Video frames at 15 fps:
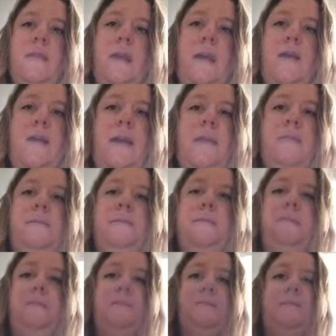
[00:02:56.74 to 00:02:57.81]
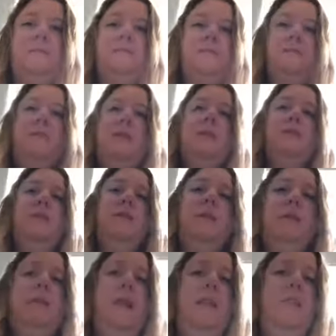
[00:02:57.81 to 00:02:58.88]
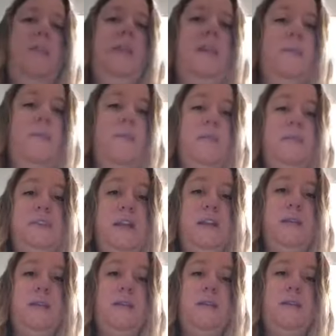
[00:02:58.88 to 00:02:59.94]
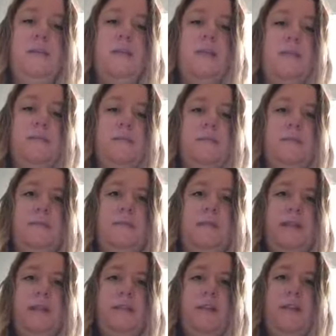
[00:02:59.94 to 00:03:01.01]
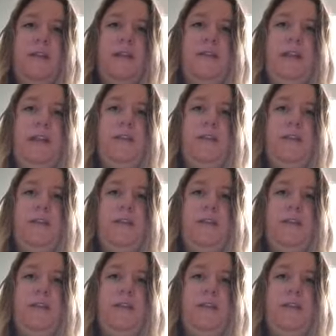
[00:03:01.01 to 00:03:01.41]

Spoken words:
Okay. So this actually comes from a Cherokee